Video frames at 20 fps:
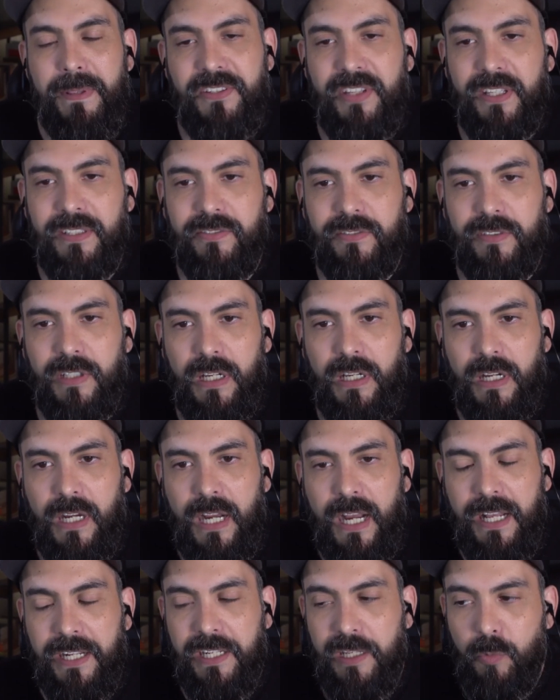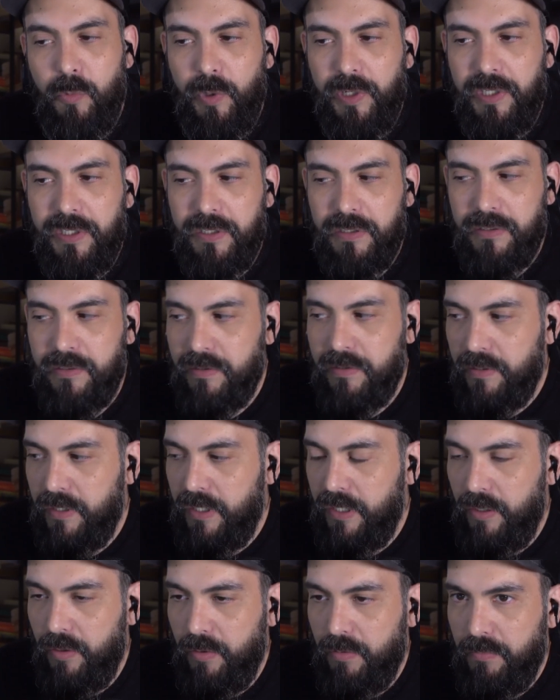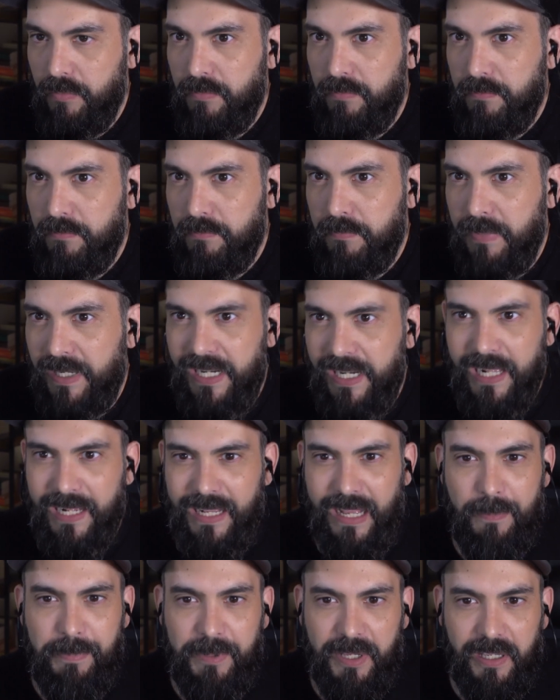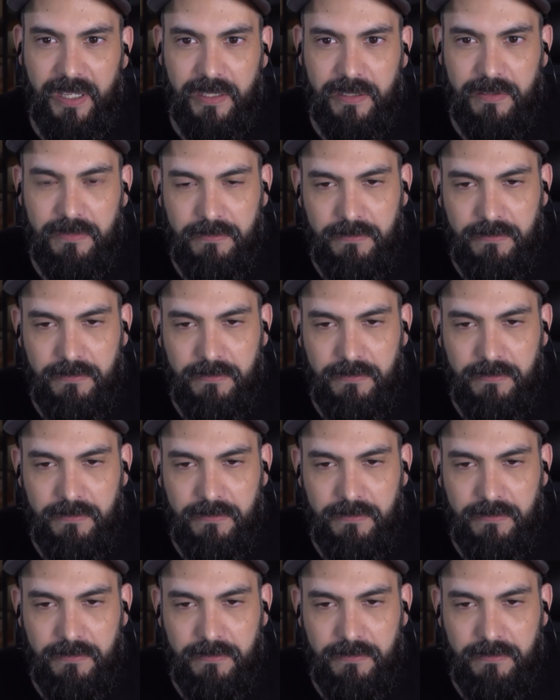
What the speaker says: just honey with, I don't know, vanilla cupcake.